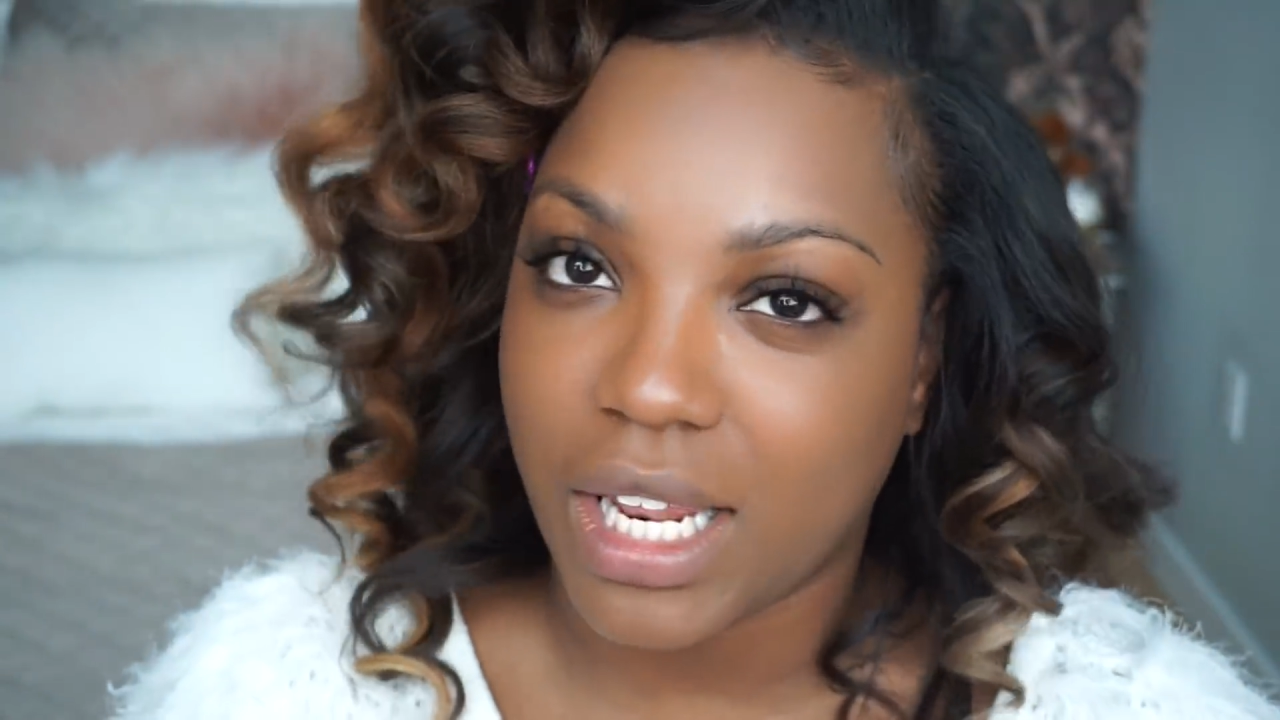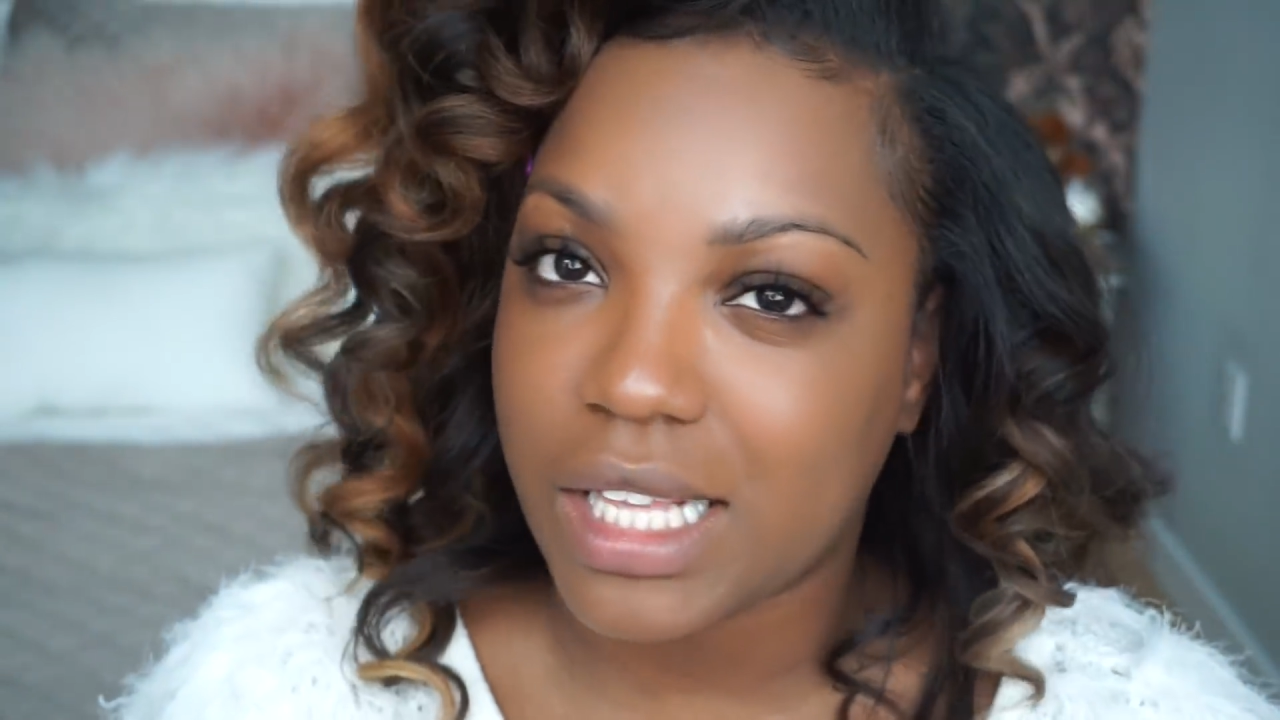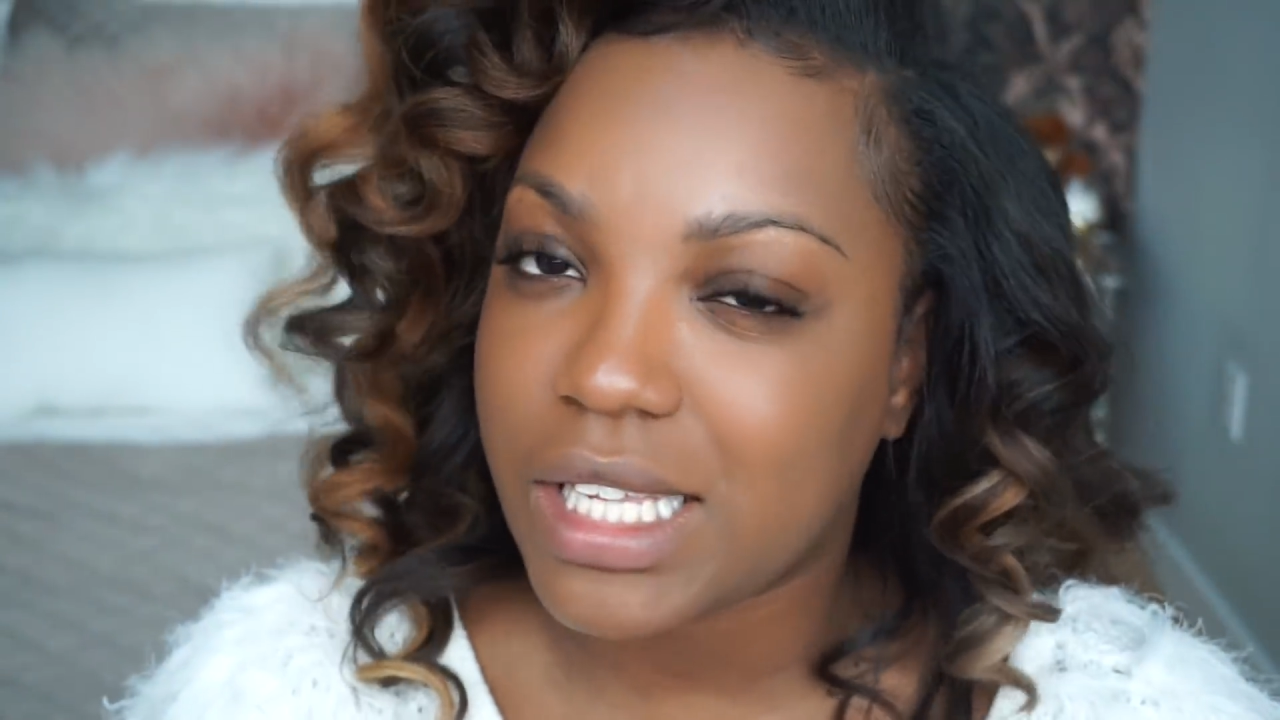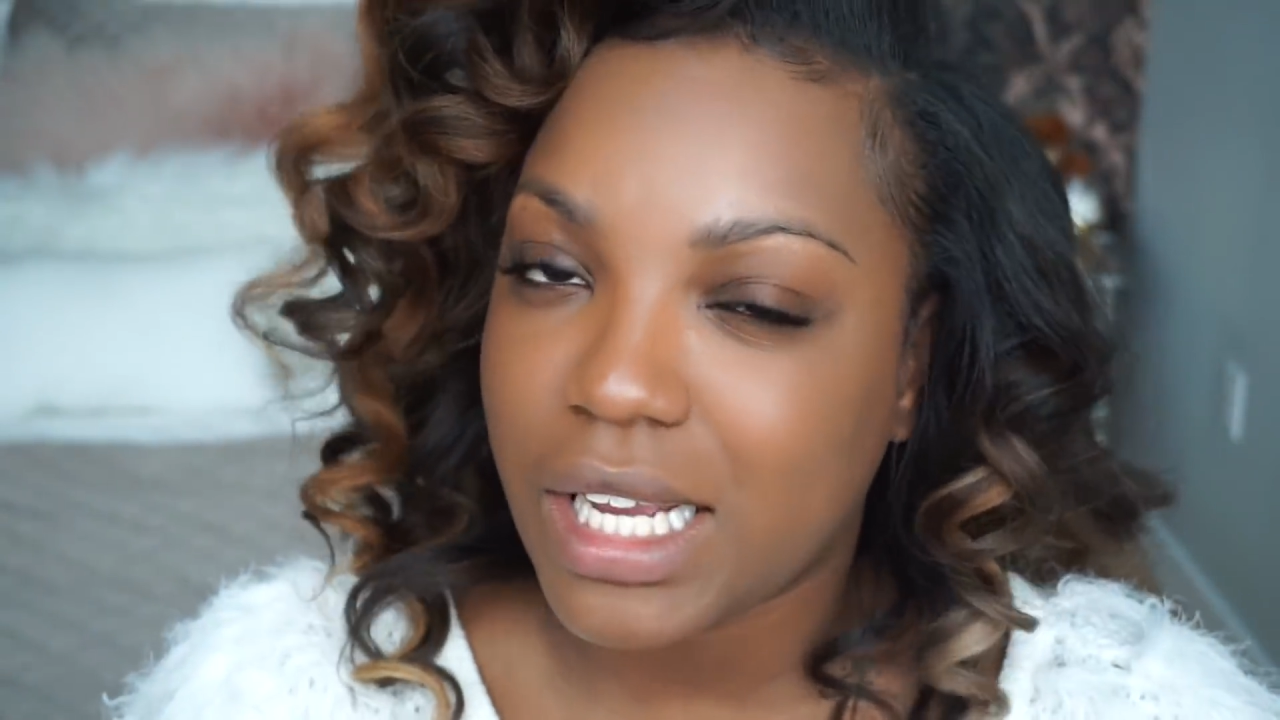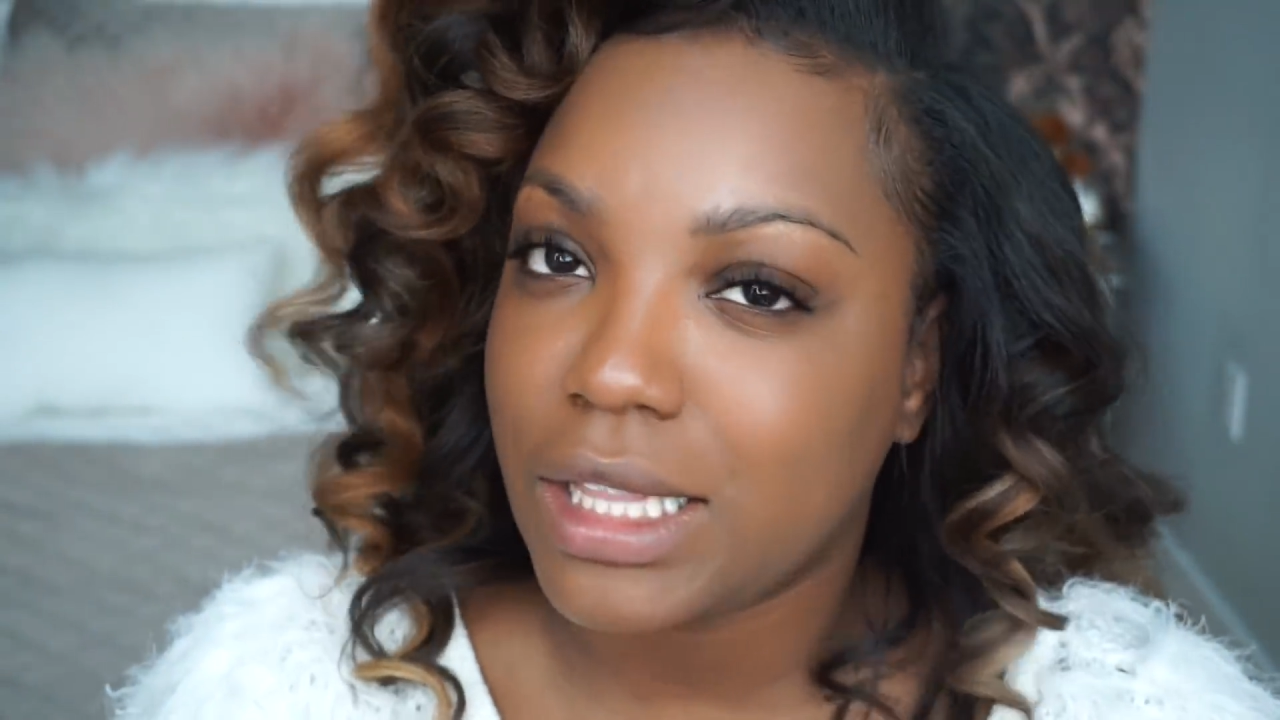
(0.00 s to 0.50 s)
like
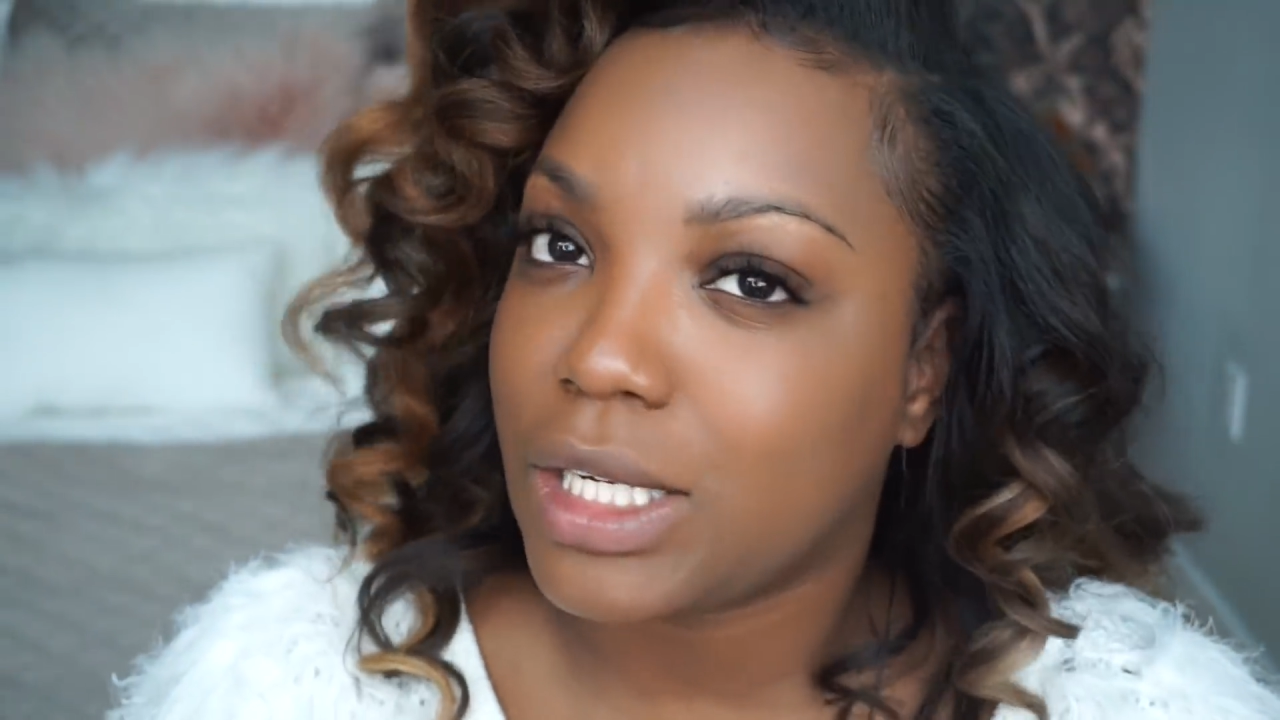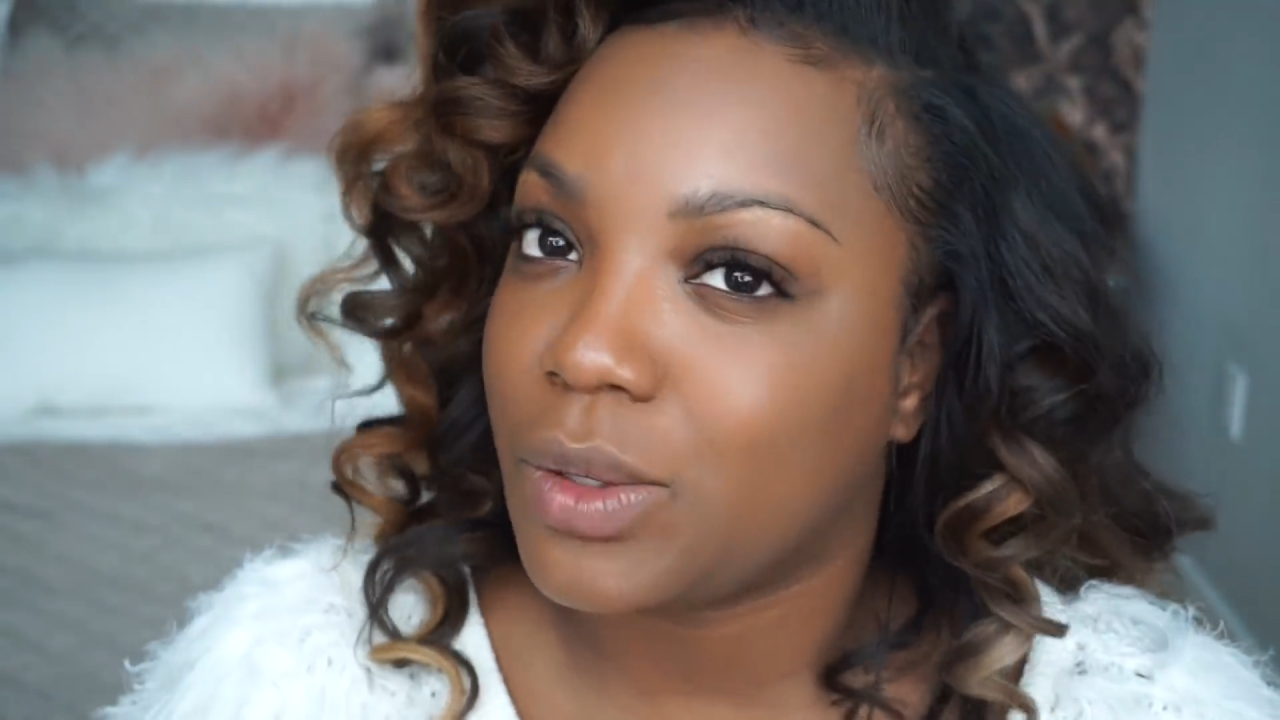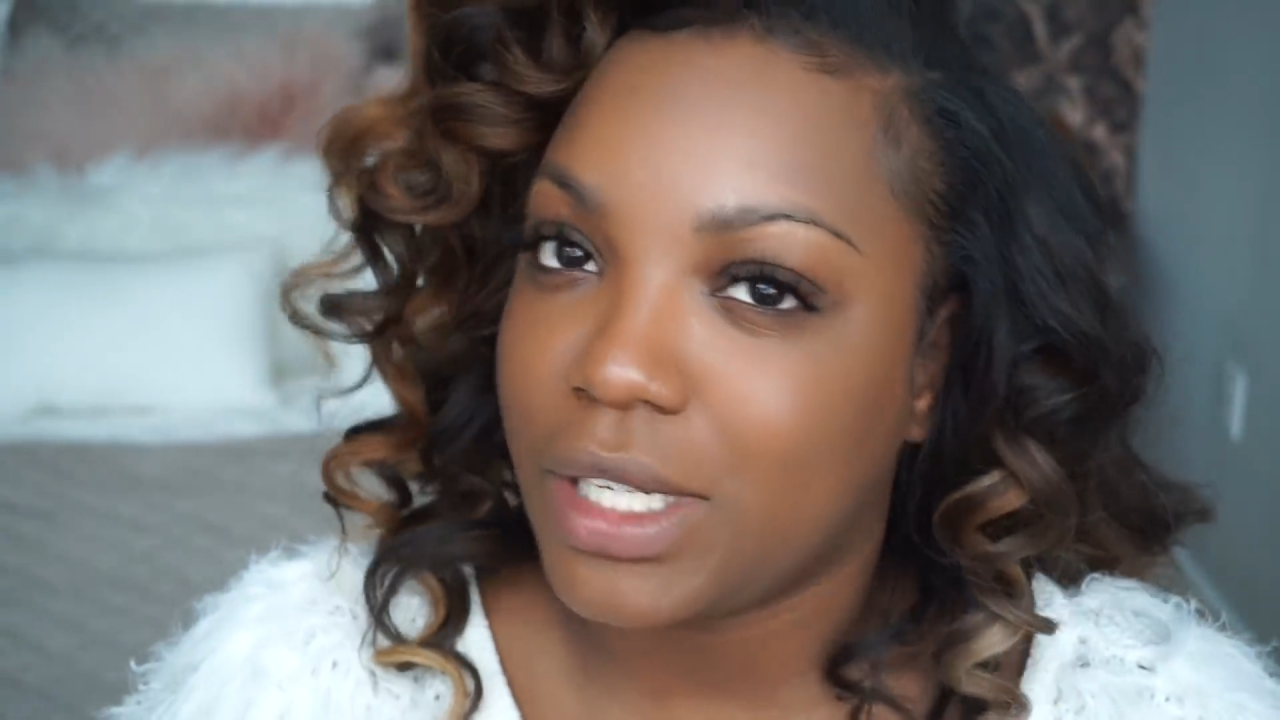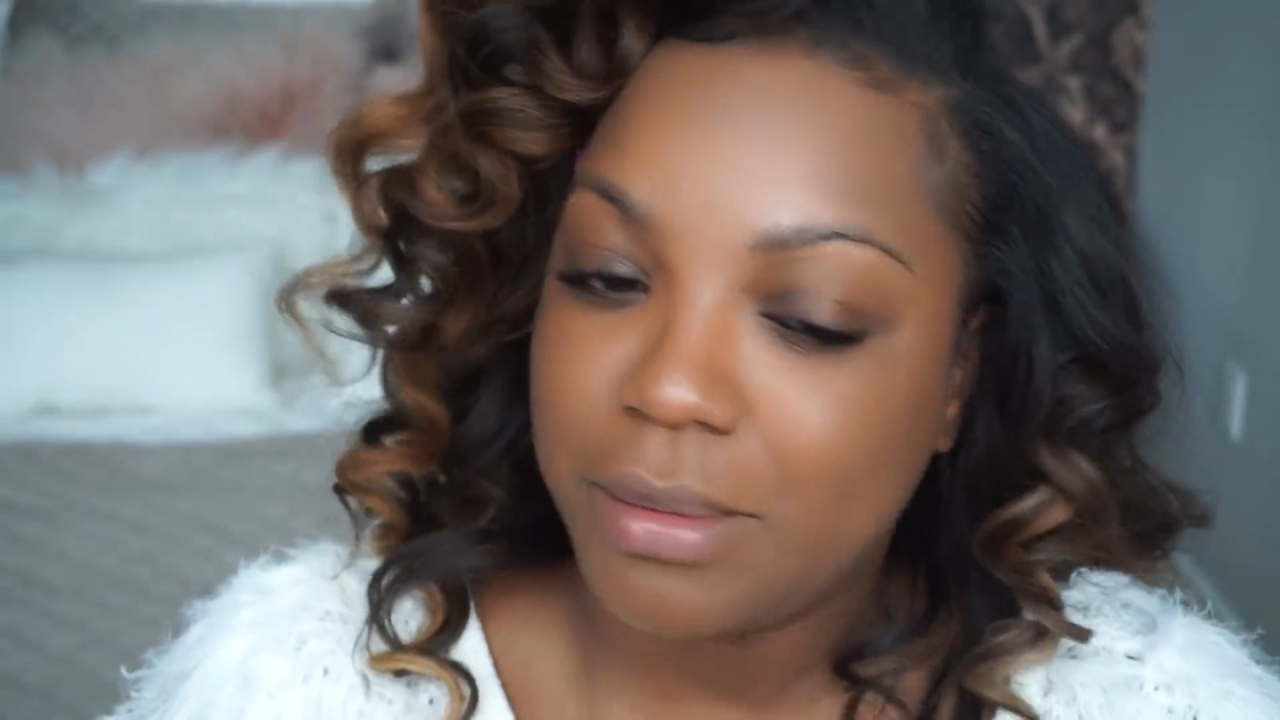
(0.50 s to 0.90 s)
it's like a liquid